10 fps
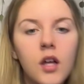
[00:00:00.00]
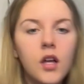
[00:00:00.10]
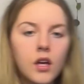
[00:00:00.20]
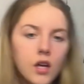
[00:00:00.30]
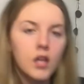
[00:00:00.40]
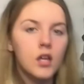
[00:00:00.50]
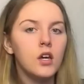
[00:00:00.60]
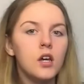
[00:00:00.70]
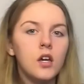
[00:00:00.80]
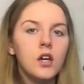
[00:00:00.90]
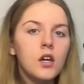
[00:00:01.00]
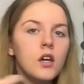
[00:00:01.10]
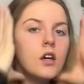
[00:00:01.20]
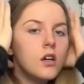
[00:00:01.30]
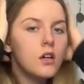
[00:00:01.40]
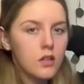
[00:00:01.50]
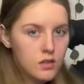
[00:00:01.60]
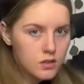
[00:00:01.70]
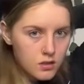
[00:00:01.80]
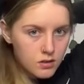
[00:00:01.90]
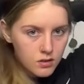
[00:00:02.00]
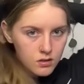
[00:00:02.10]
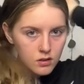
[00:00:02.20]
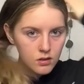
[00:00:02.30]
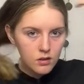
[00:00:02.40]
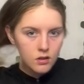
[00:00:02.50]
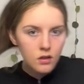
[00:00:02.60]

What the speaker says: (no one is talking)